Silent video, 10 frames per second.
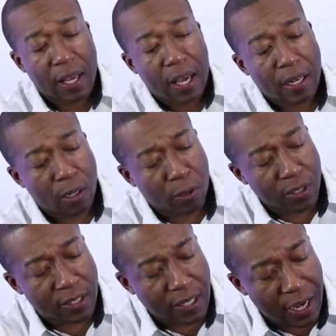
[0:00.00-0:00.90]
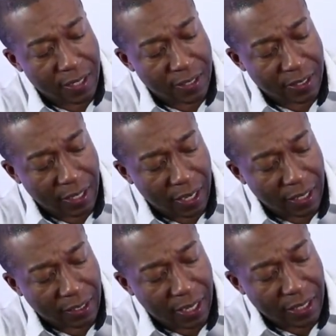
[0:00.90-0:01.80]
And then on this side it says
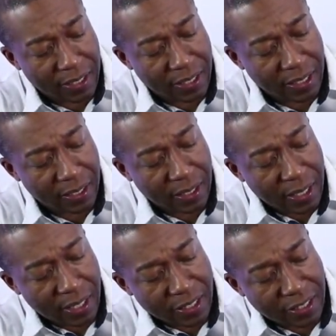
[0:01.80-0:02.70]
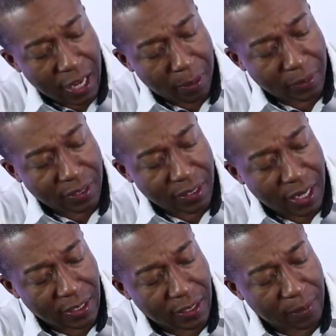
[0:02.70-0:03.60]
AKG, established in
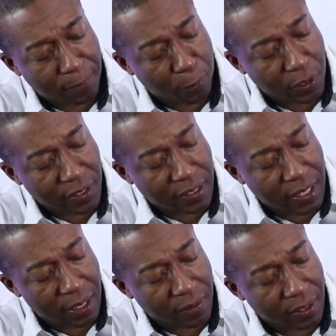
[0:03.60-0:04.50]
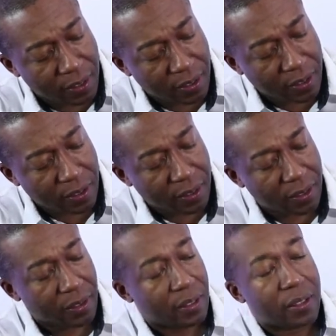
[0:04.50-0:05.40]
1947.
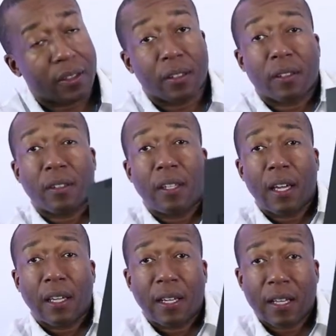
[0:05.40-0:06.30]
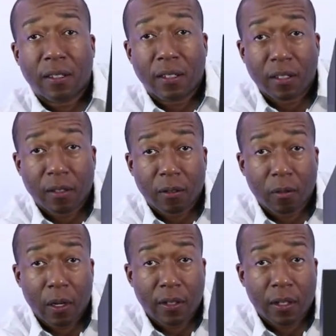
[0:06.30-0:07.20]
Okay, and that's
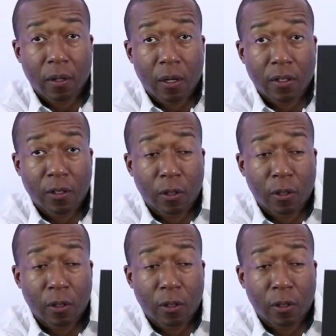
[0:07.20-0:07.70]
right there also.